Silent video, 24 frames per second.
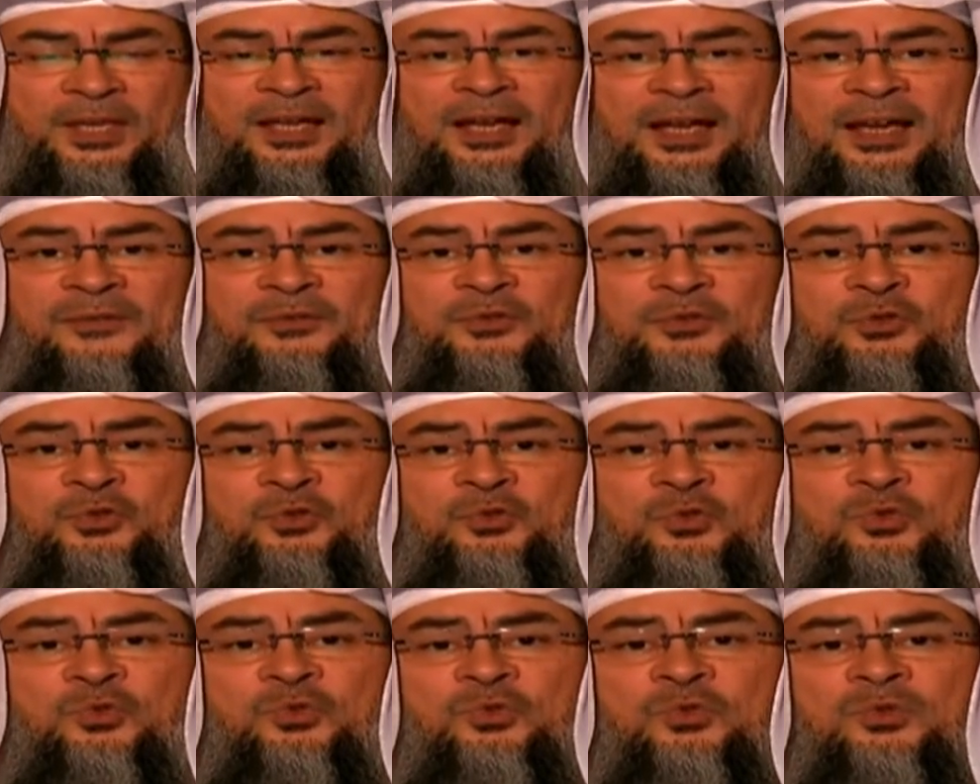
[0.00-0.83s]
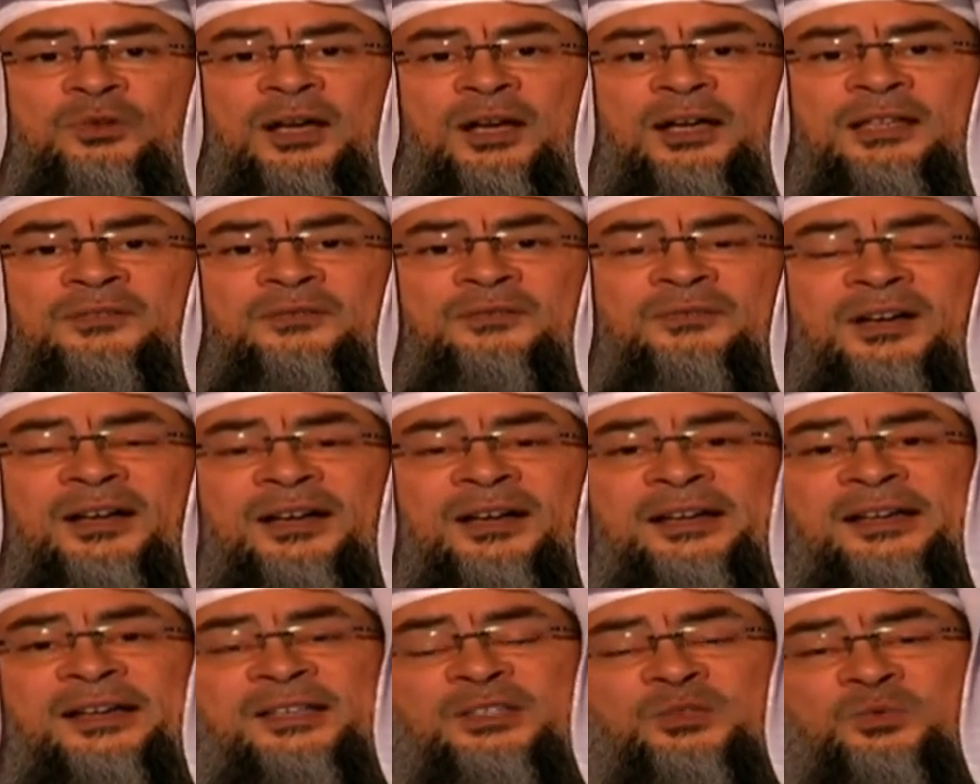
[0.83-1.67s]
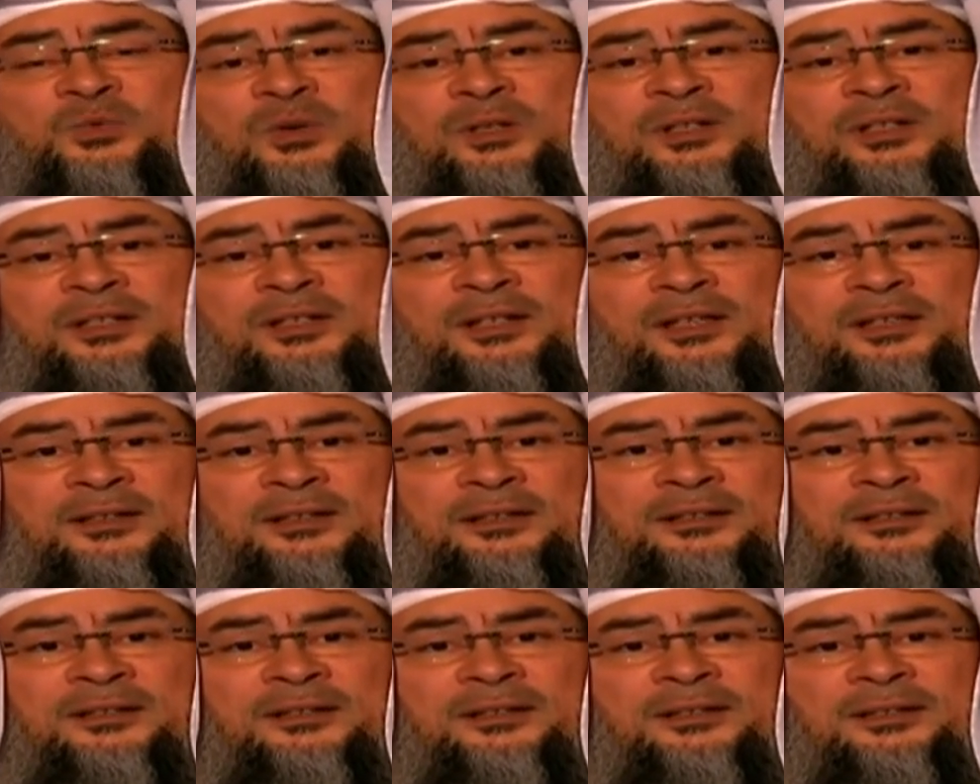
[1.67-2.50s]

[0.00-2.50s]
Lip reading: have to advise one another